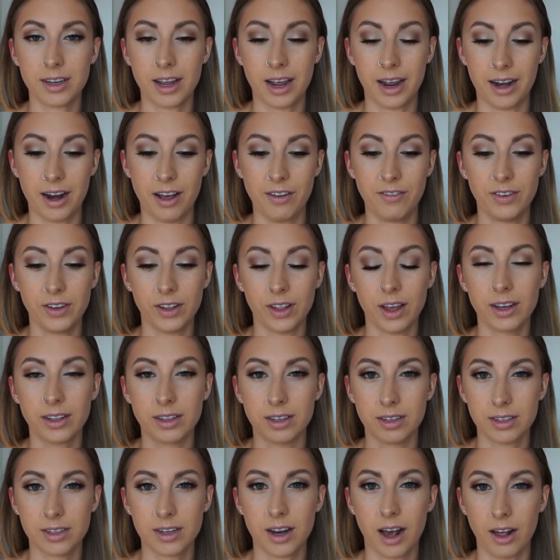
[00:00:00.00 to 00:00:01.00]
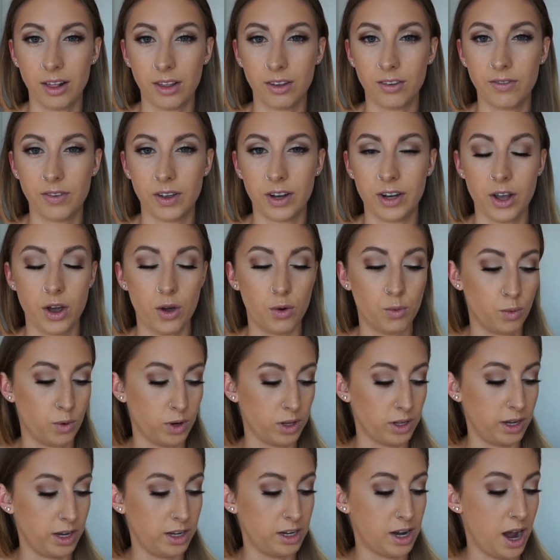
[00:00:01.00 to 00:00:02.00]
and I feel like this style of video
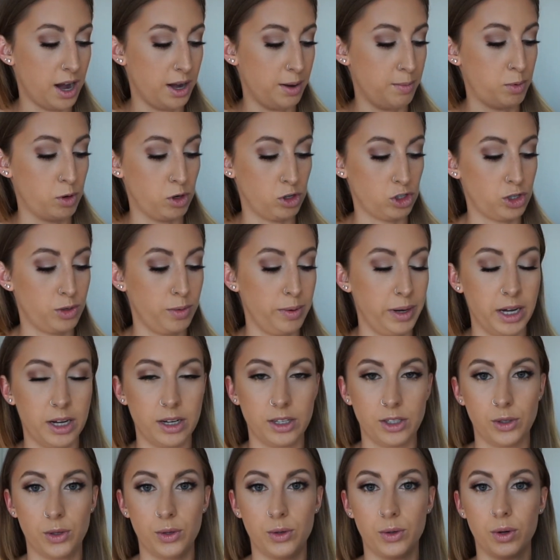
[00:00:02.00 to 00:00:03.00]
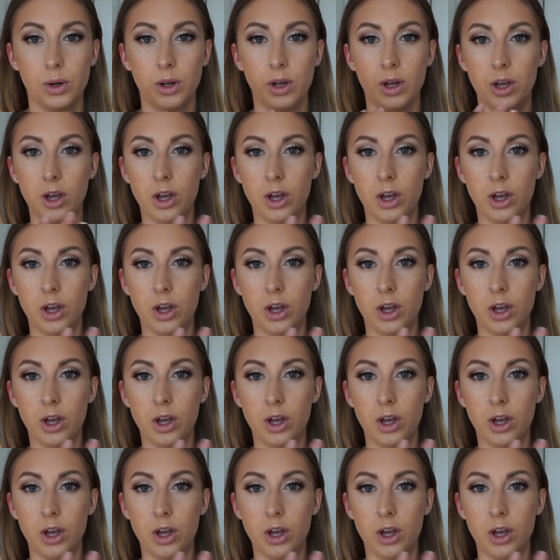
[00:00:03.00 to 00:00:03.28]
really kind of pushed me to